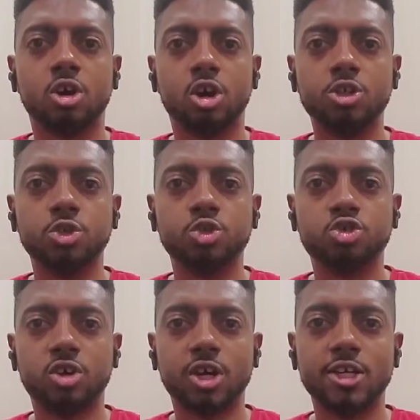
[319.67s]
Are you
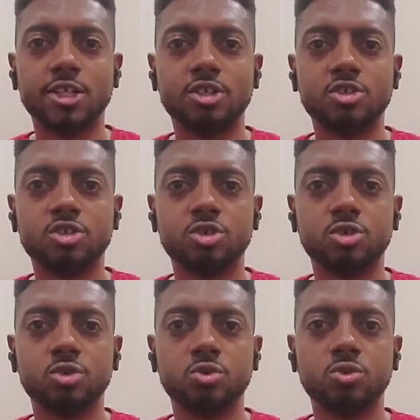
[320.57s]
trying
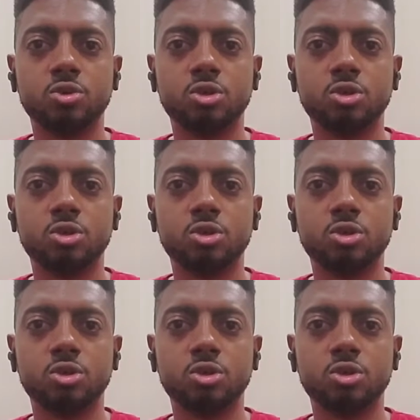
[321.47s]
to